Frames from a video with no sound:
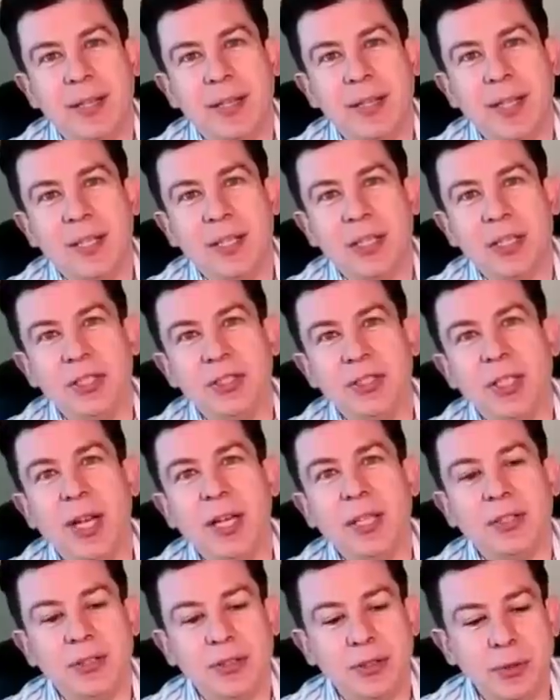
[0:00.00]
and
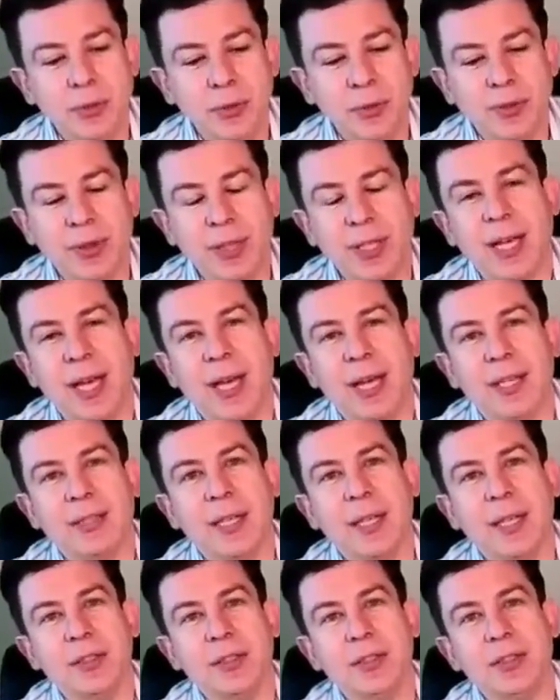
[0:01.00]
I soothe the cat.
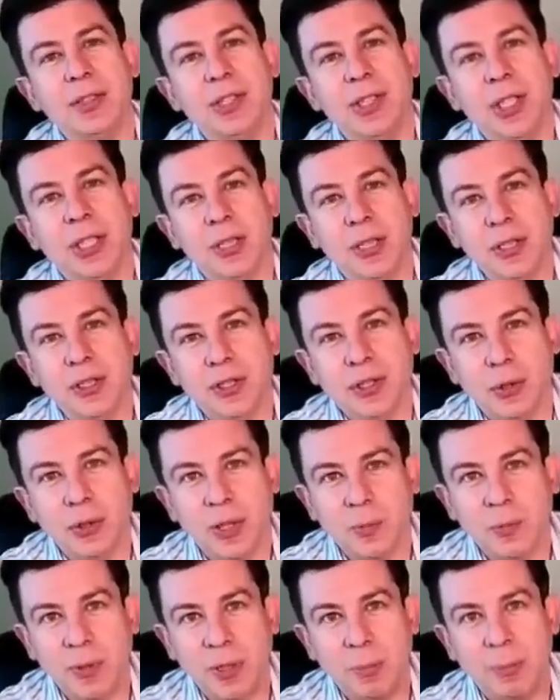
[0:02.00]
I'll gently stroke
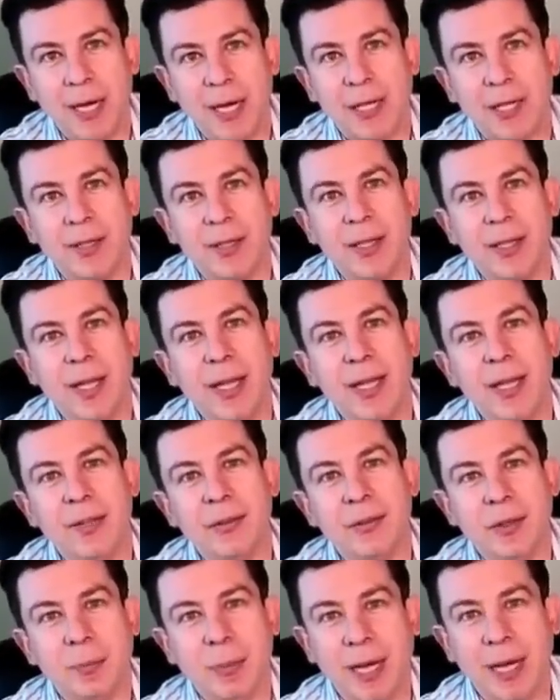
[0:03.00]
him on the back of the head
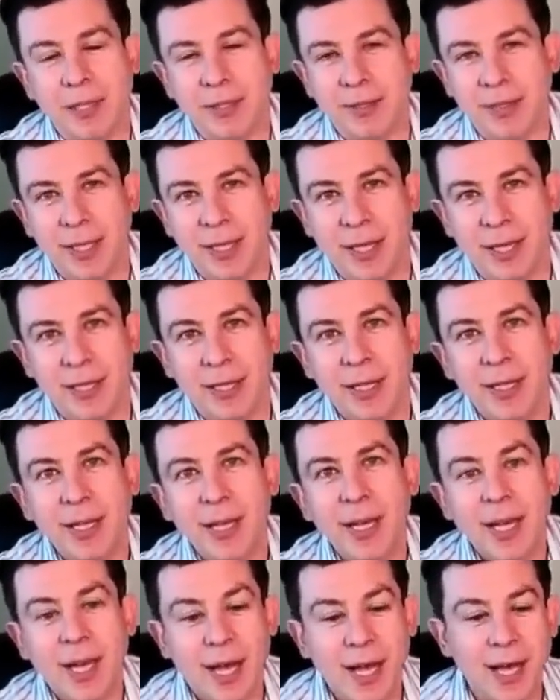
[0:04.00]
or the back of the neck
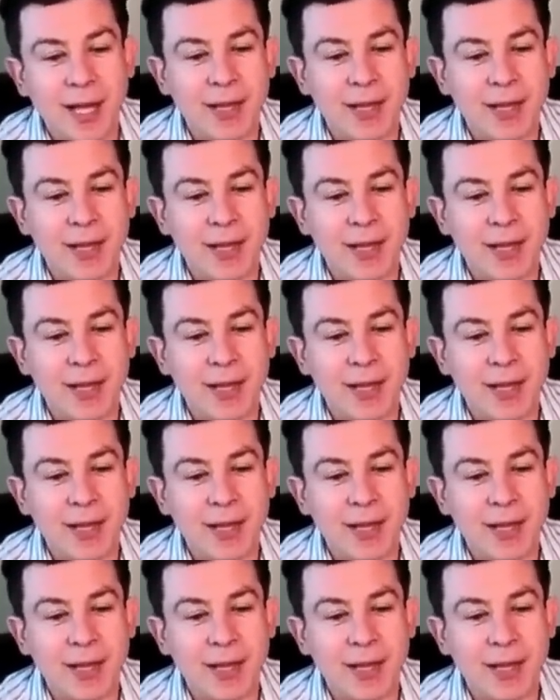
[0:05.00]
okay.